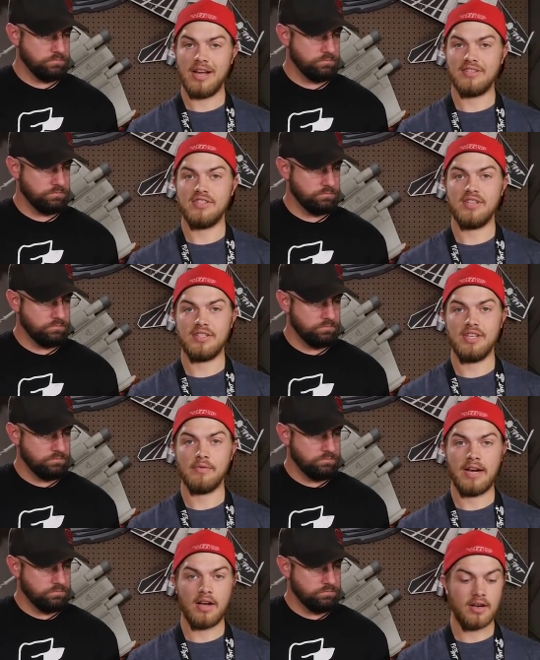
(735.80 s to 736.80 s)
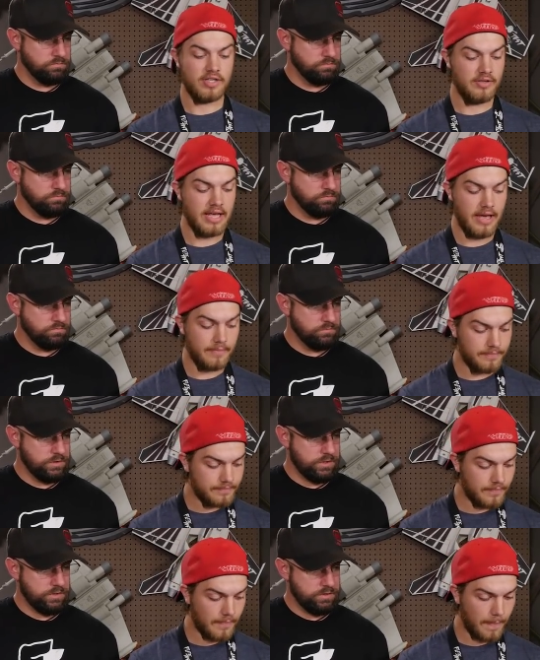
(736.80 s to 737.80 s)
Speaker 1: XT60 right onto that.
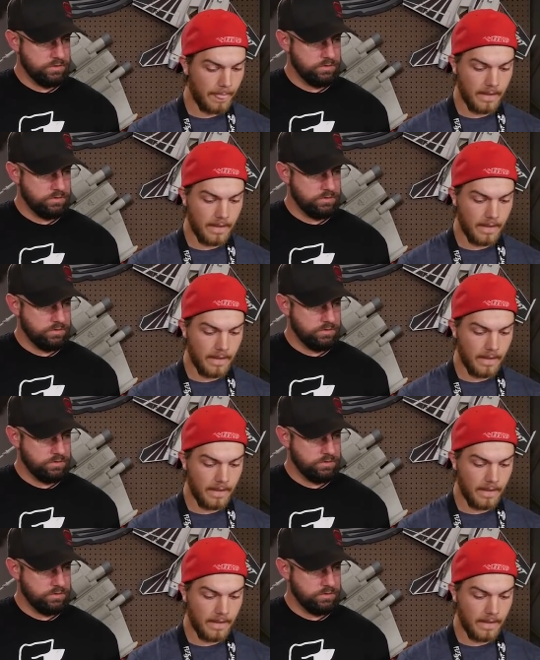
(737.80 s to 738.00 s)
Nice.